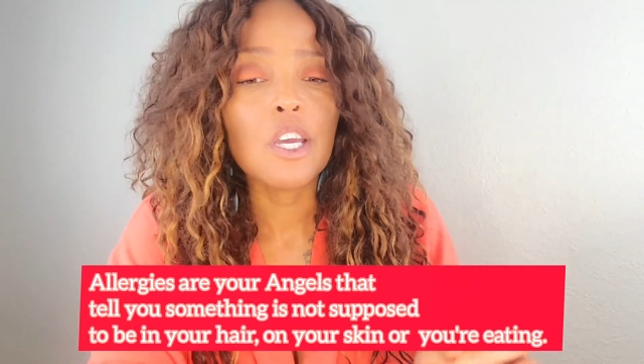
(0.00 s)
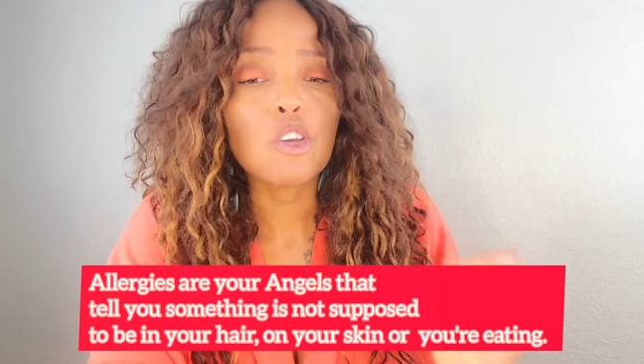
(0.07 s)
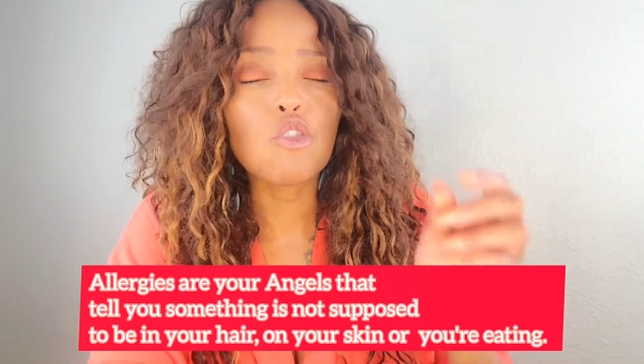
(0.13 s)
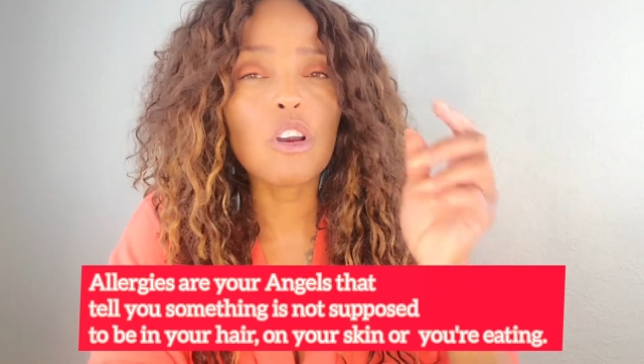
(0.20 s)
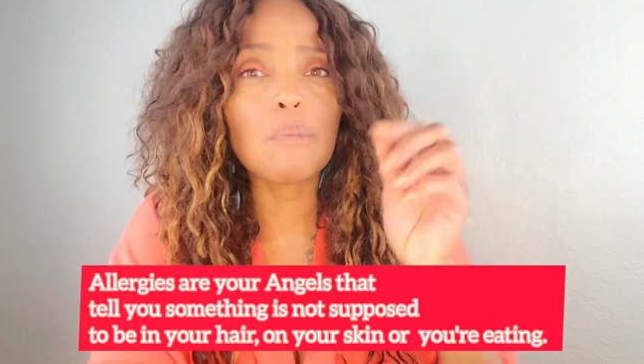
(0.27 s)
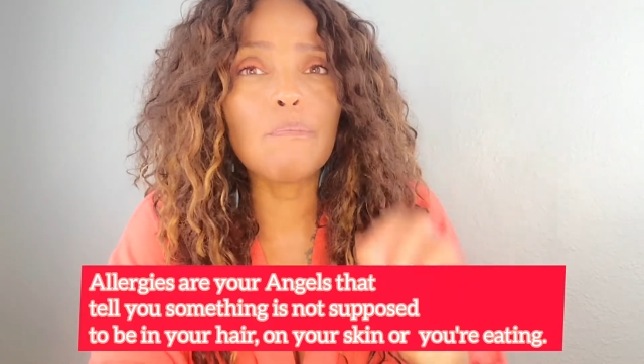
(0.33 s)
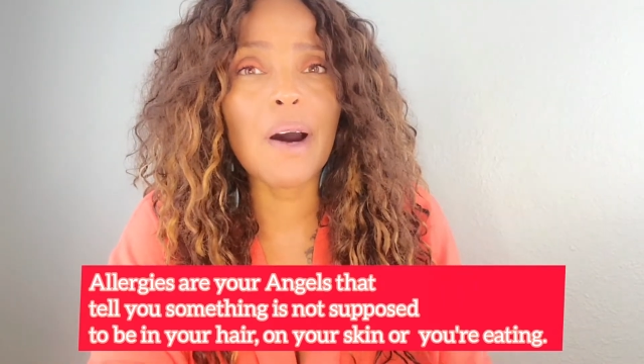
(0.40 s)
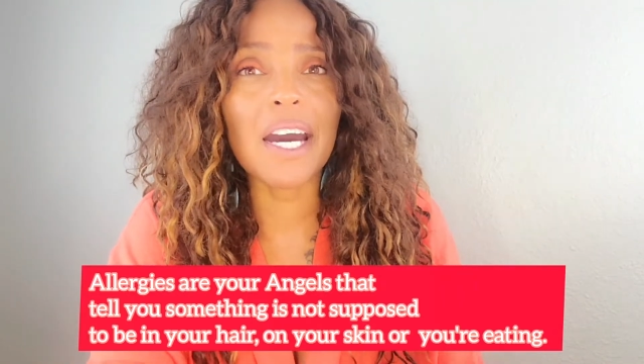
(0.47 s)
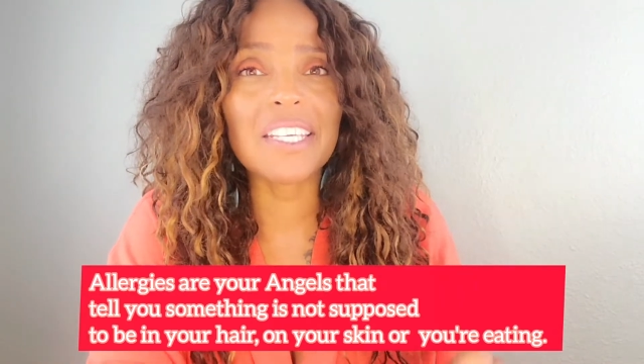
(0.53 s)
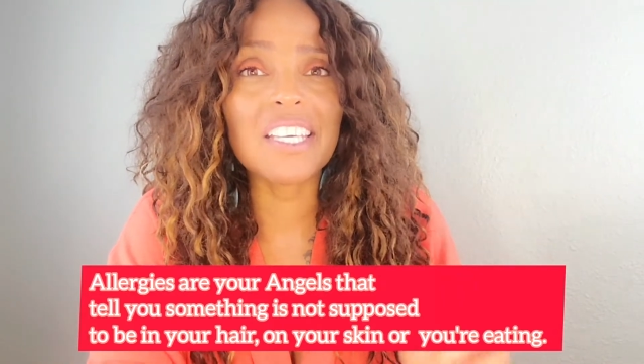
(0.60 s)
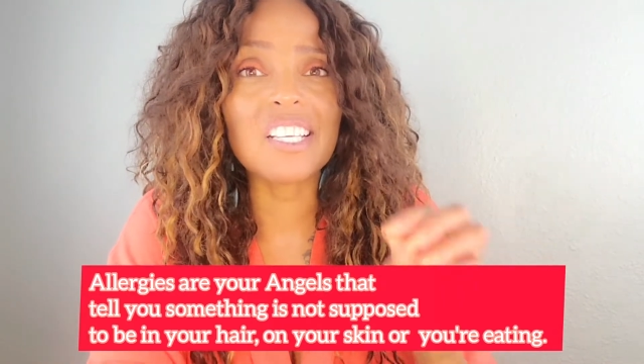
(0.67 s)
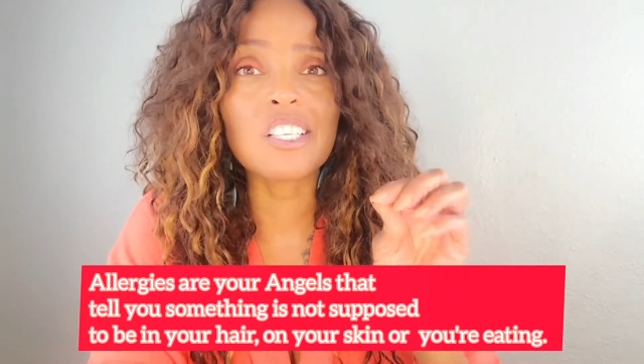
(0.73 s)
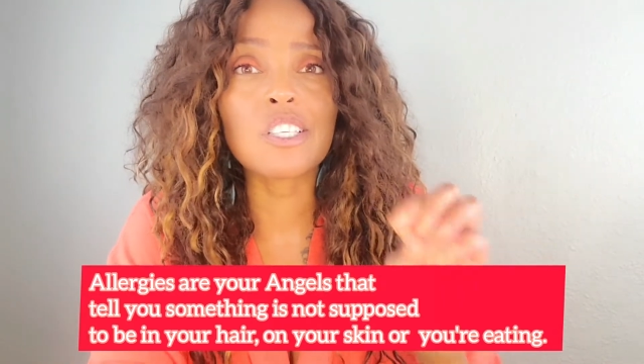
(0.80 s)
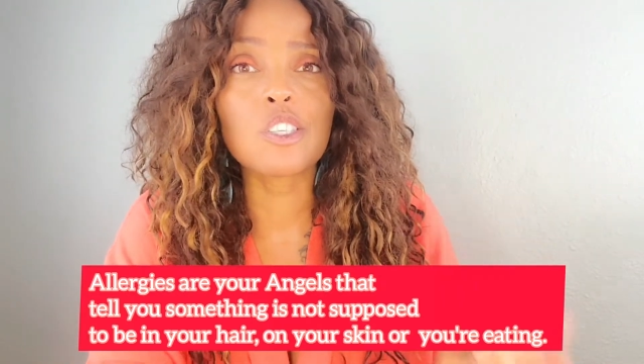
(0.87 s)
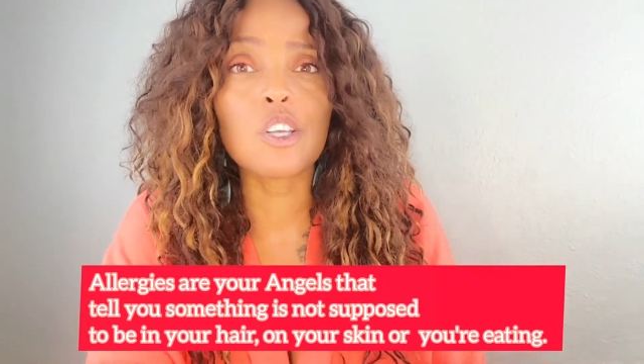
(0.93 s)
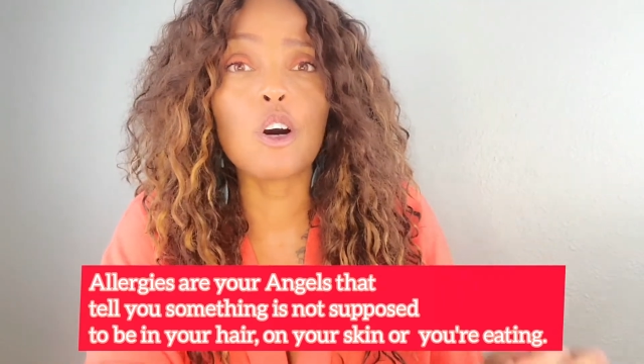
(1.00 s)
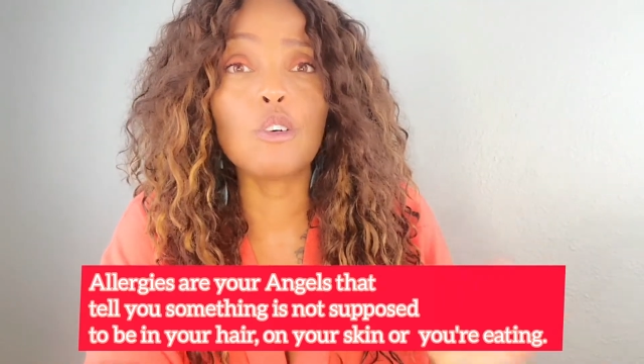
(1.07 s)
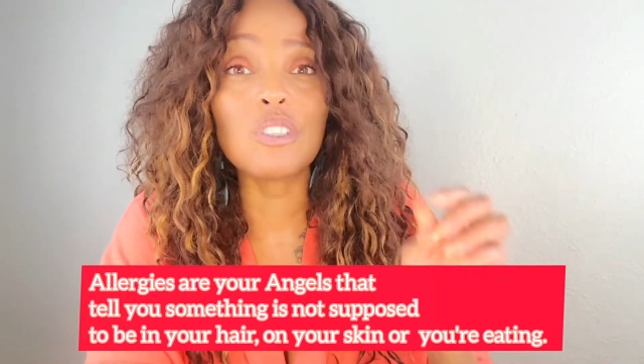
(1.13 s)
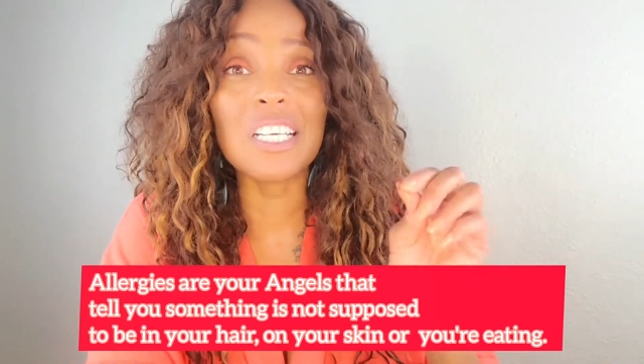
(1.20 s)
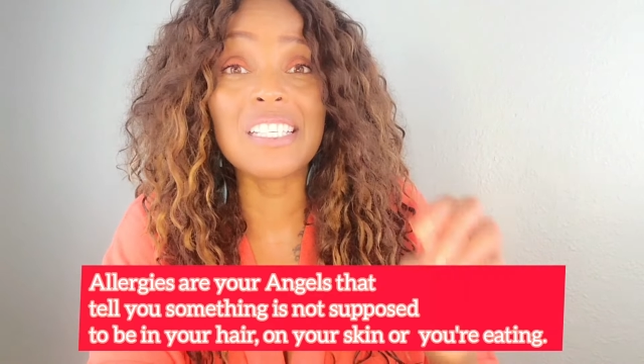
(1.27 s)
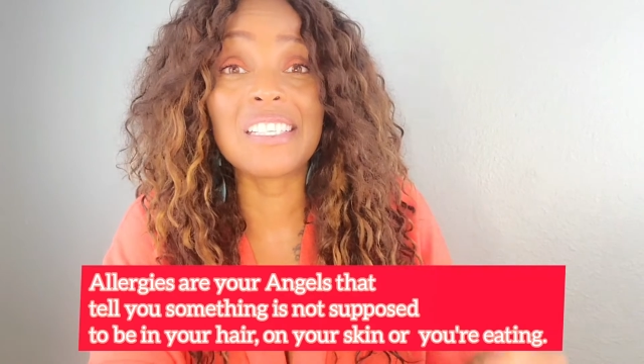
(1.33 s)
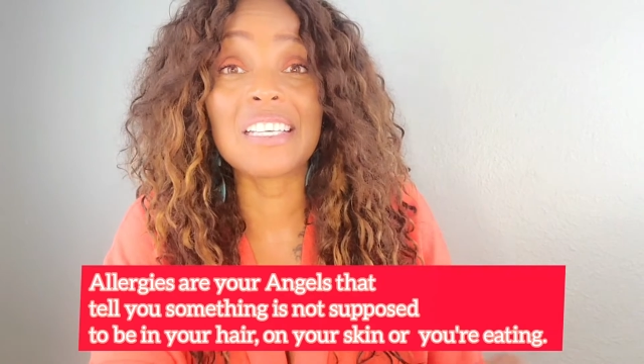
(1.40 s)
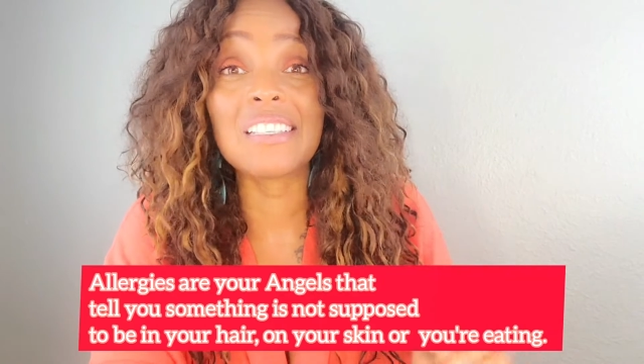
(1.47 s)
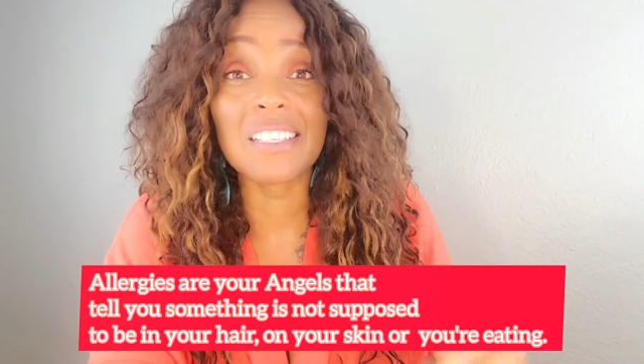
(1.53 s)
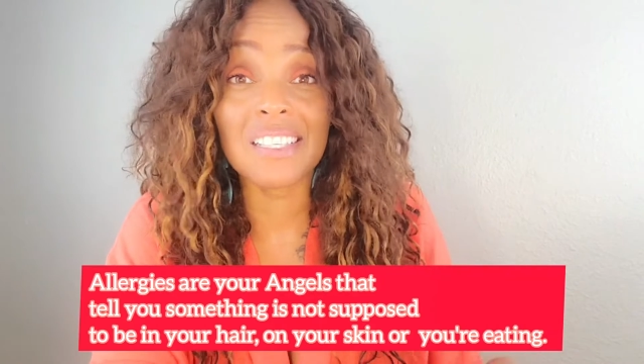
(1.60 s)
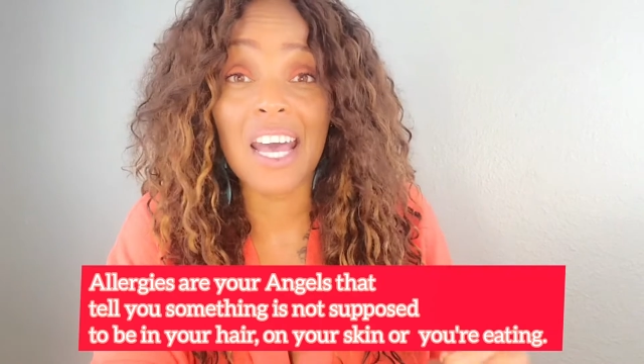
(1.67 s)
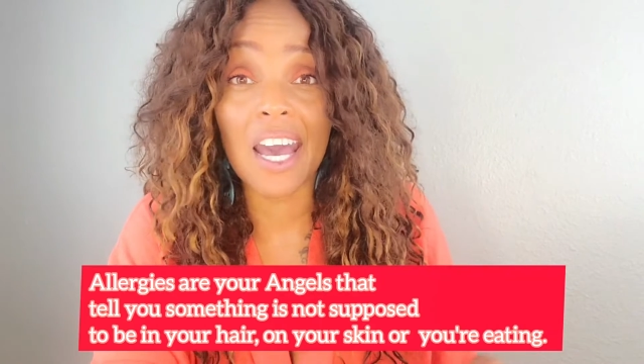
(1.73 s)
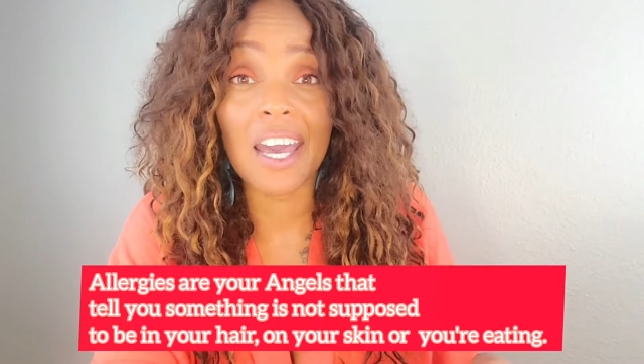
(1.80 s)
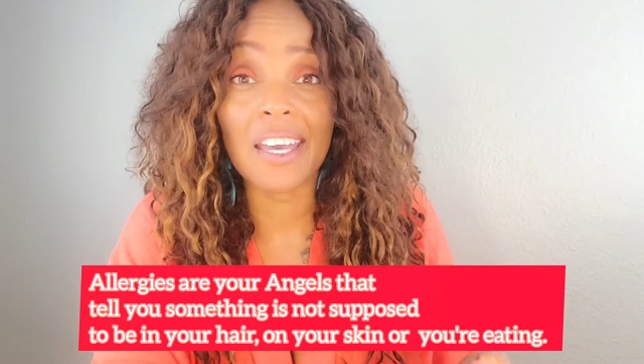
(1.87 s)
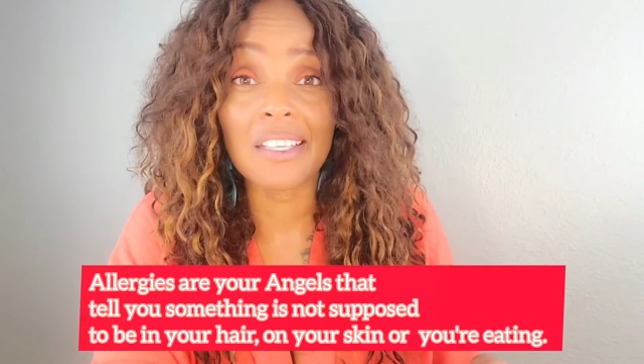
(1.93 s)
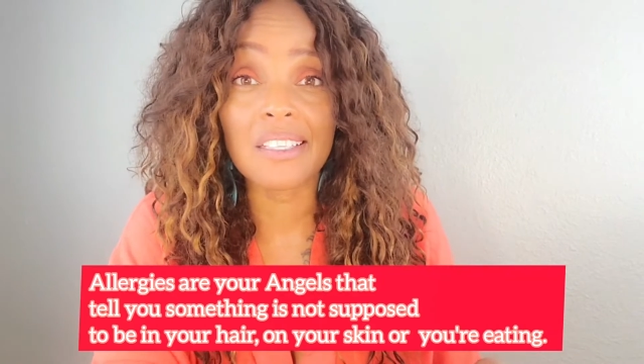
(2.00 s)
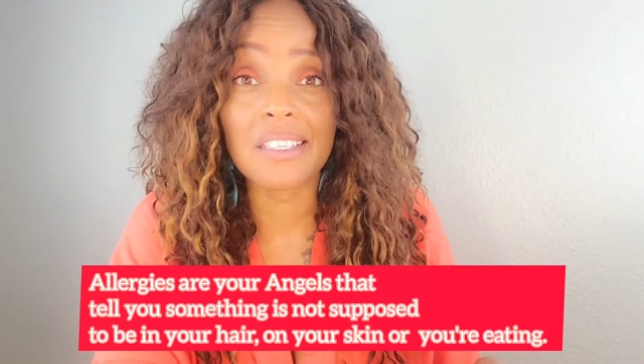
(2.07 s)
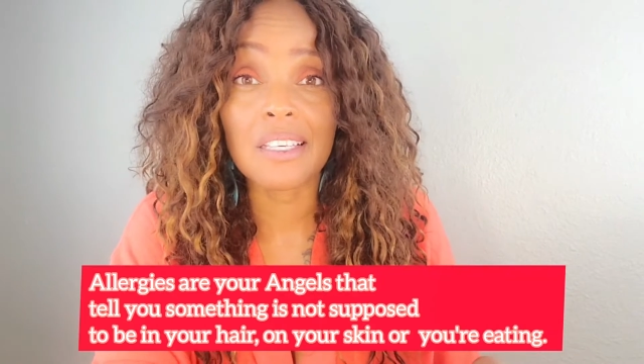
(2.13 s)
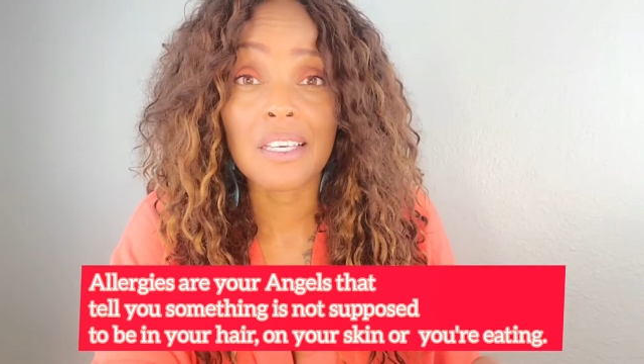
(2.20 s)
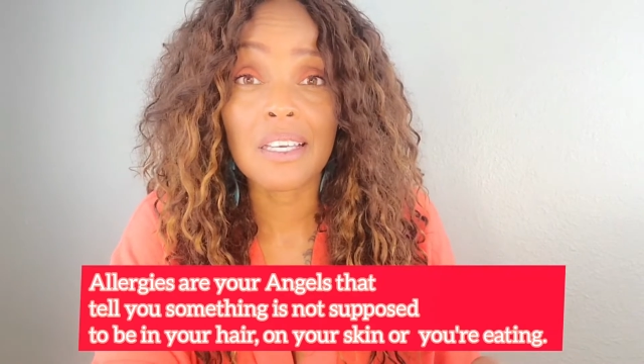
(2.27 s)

your body is so desensitized